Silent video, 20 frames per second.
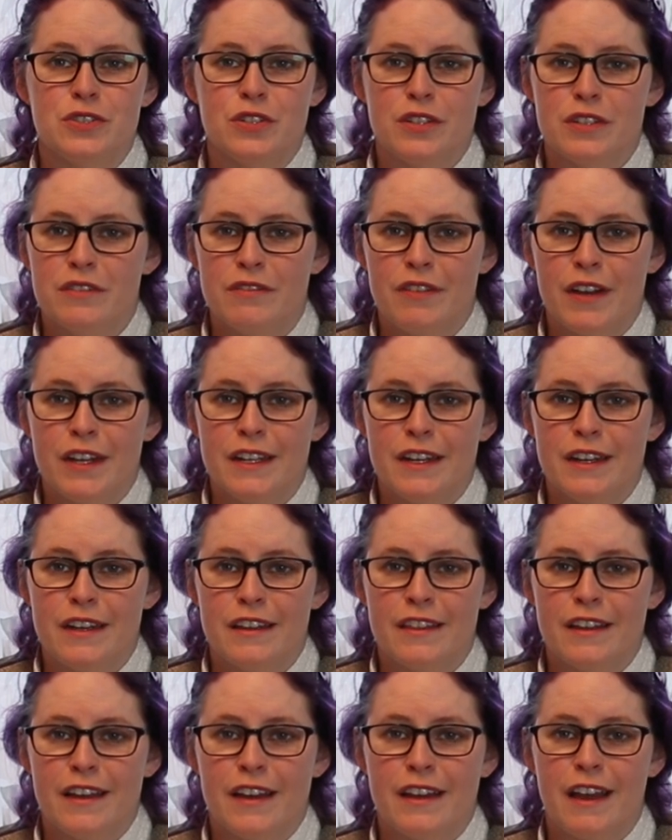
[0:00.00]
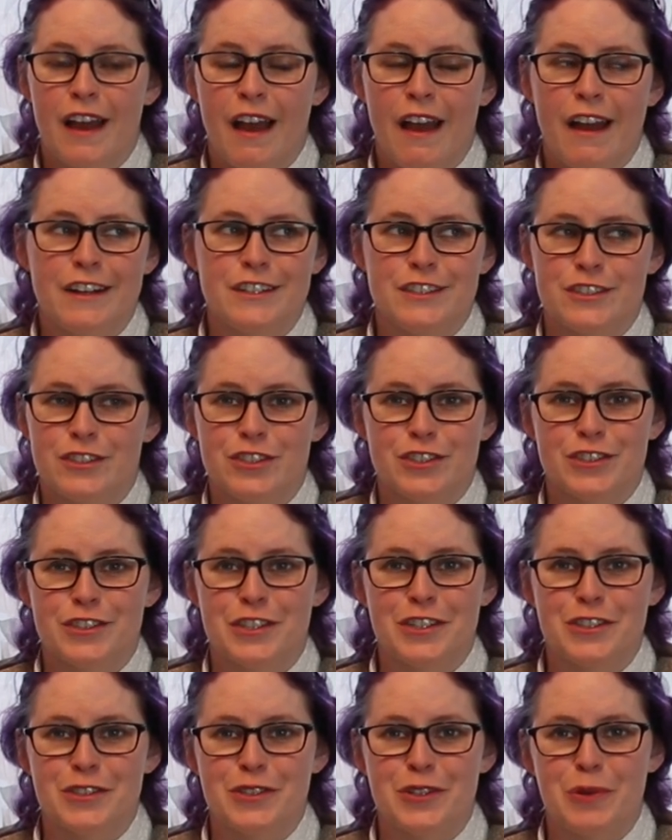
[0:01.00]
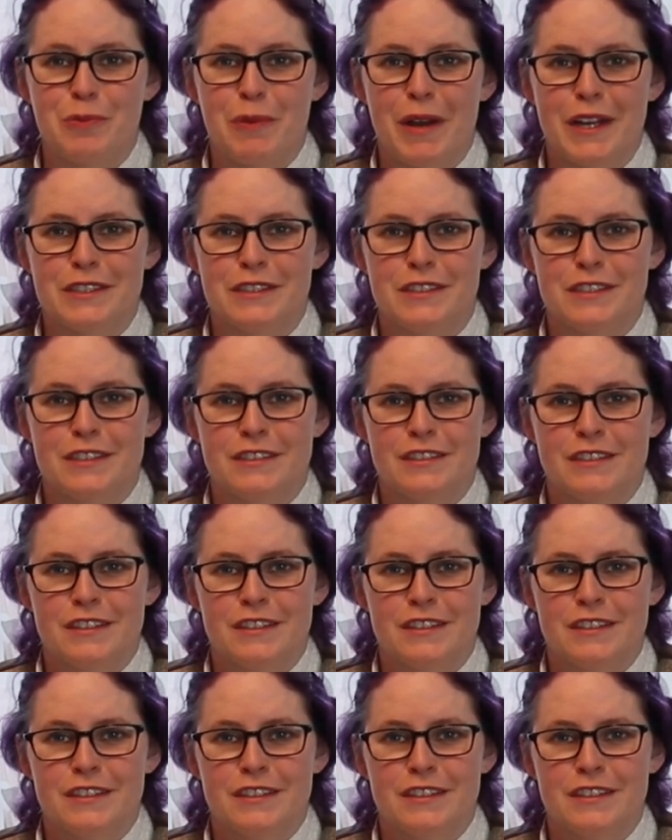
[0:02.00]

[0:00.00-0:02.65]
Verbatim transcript: you couldn't find anything and you're just going to do your best.